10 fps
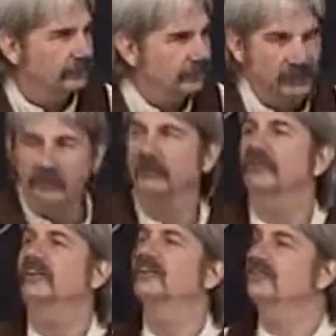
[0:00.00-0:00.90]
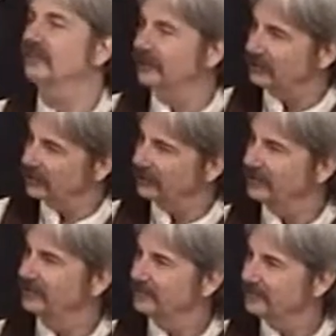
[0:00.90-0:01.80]
Secrets, his secrets.
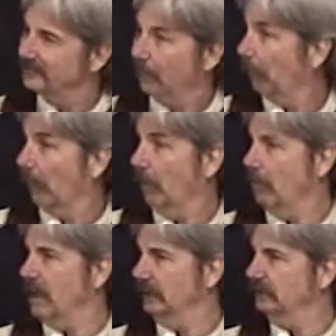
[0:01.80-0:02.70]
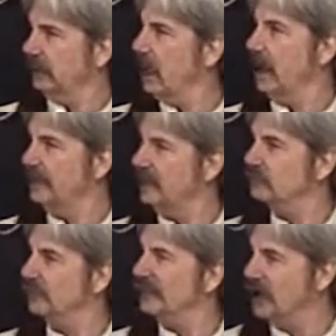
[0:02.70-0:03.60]
Oh my God,
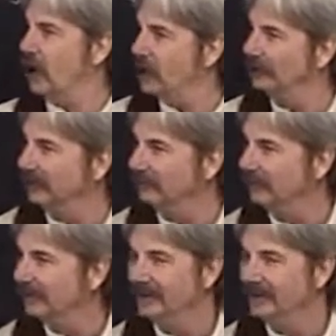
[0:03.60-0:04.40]
that's what they called him.